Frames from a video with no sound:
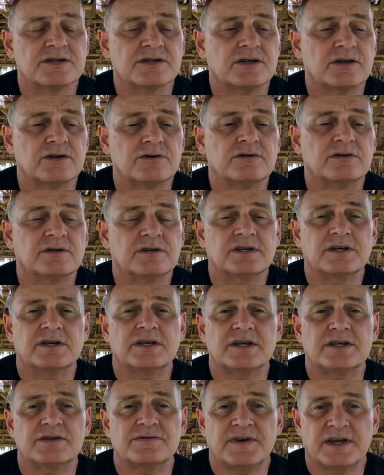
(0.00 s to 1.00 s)
so
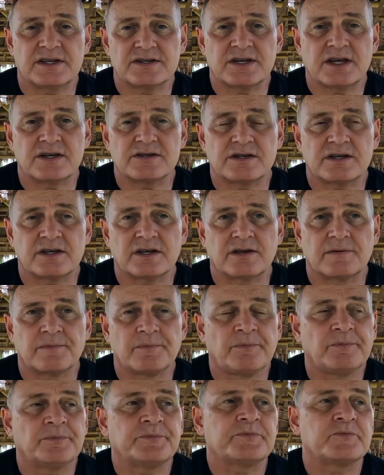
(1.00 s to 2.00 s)
it's fantastic.
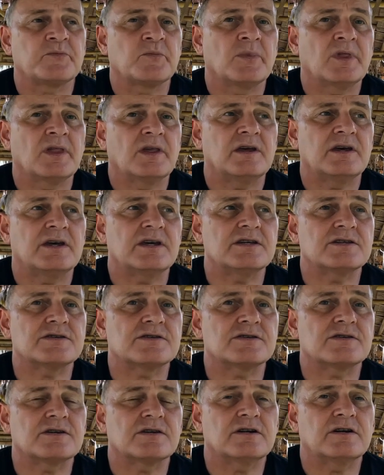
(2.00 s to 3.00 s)

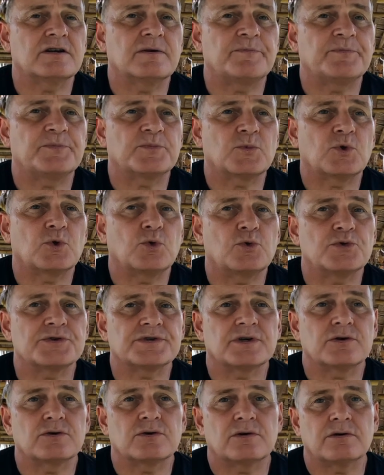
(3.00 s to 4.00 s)
It's
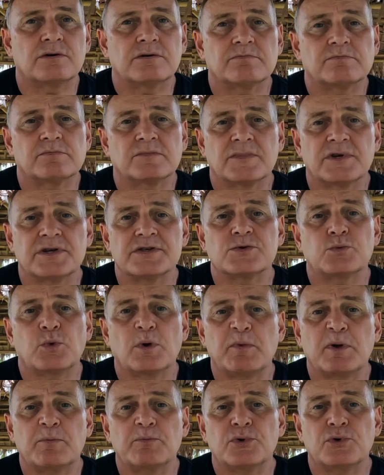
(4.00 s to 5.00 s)
also got a
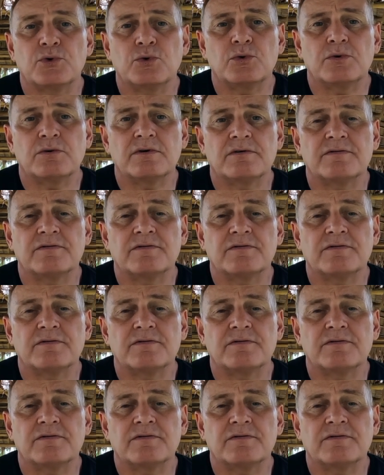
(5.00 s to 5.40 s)
swimming pool